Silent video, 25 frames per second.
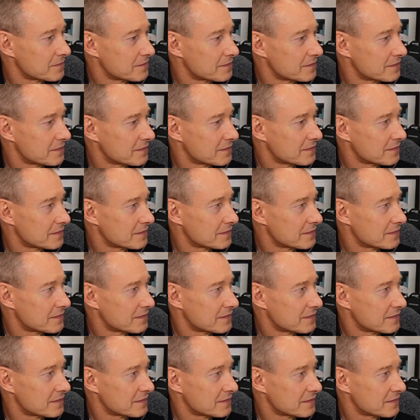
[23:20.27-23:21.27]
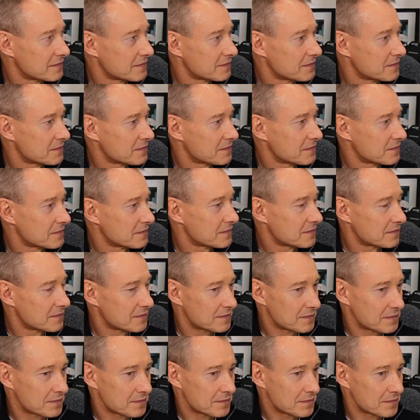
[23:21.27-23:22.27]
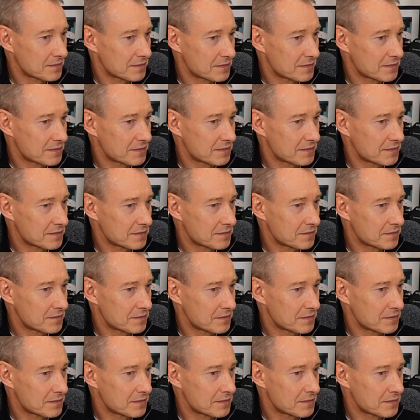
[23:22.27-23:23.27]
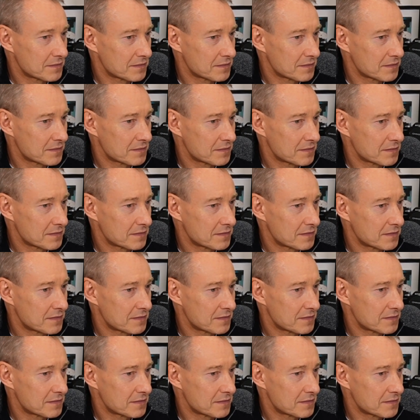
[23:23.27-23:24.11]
[no speech]